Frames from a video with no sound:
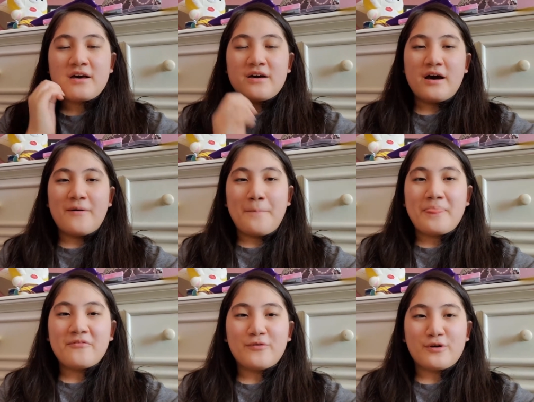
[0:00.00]
Um,
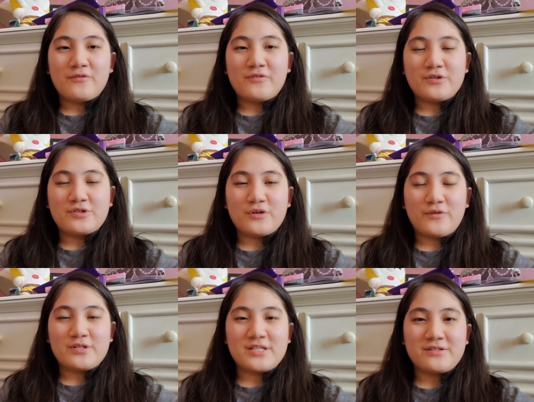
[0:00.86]
for your future,
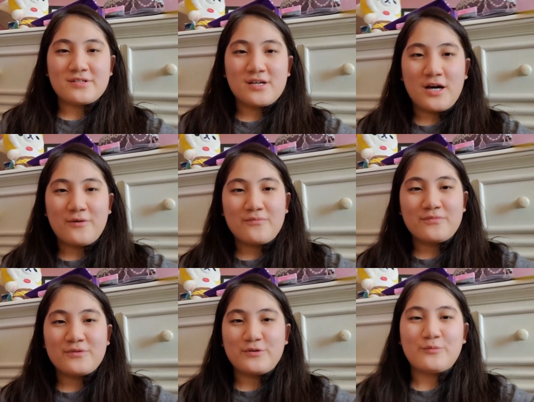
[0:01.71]
what's yet to come,
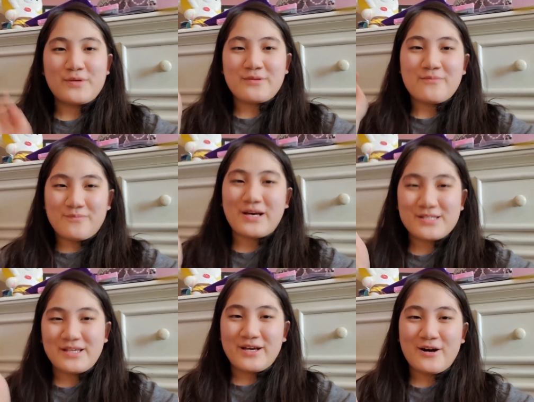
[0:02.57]
you'll be the best
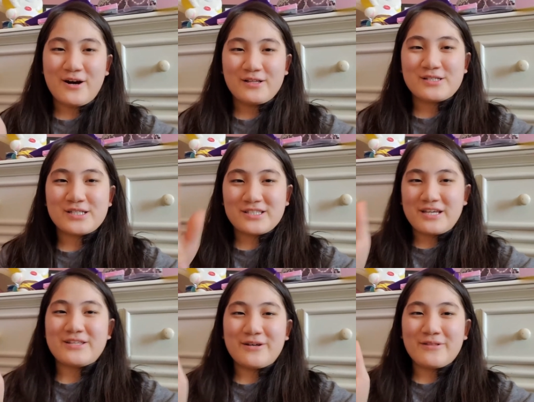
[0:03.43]
psychologist. I
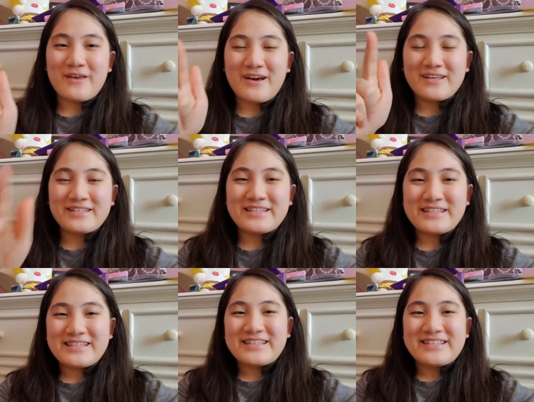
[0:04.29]
know that.
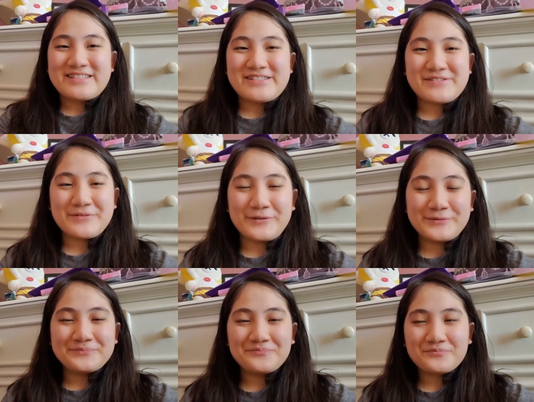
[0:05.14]
So
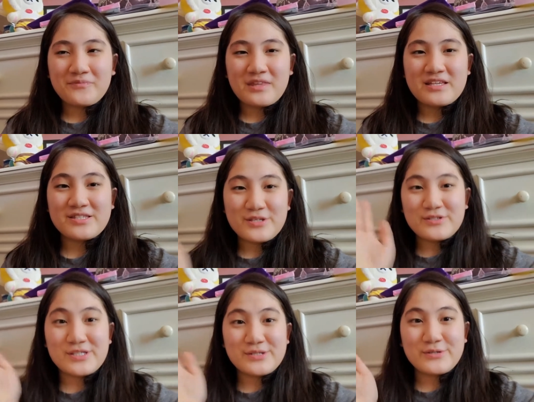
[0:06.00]
see you
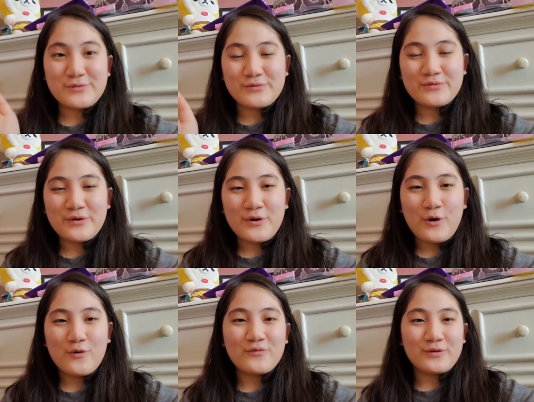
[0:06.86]
soon.
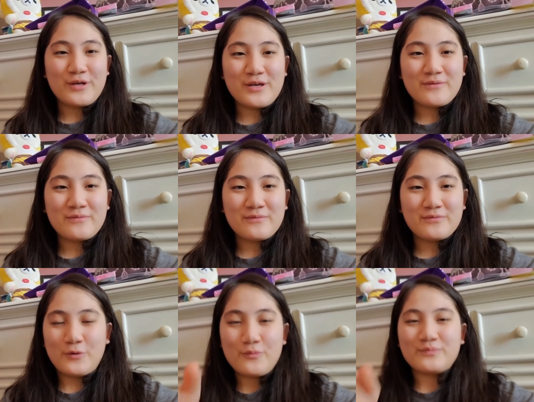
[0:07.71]
Hopefully,
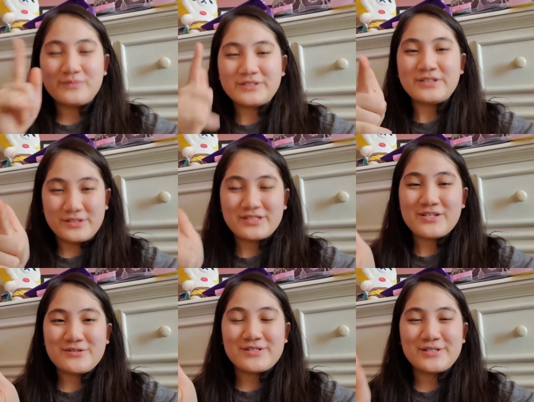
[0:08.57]
no. see
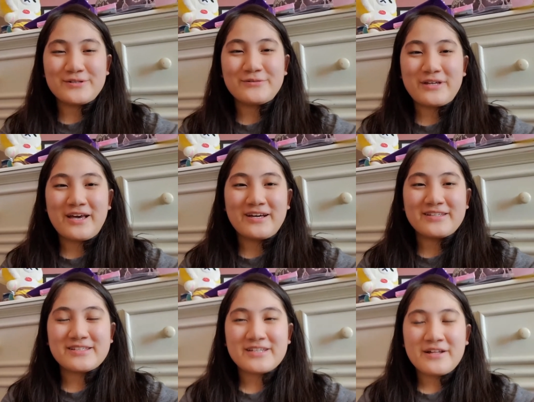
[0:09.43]
you soon. And
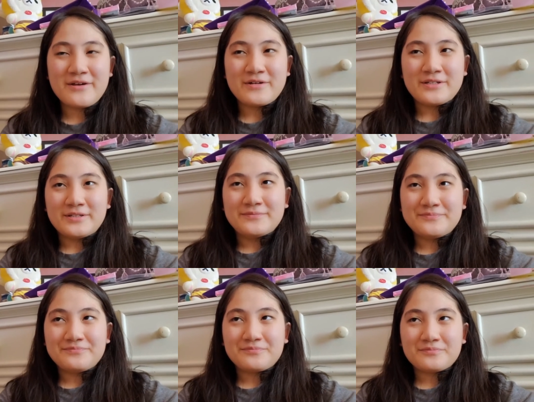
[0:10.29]

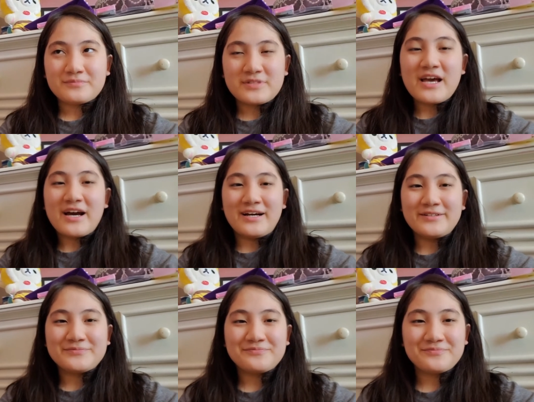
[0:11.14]
yeah,
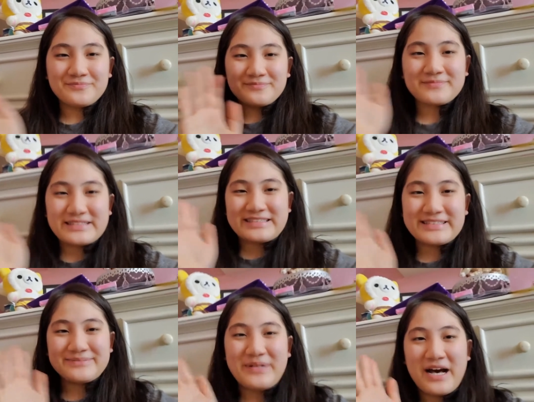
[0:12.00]

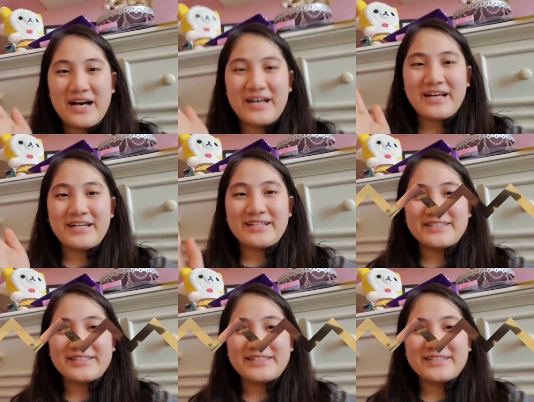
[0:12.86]
bye.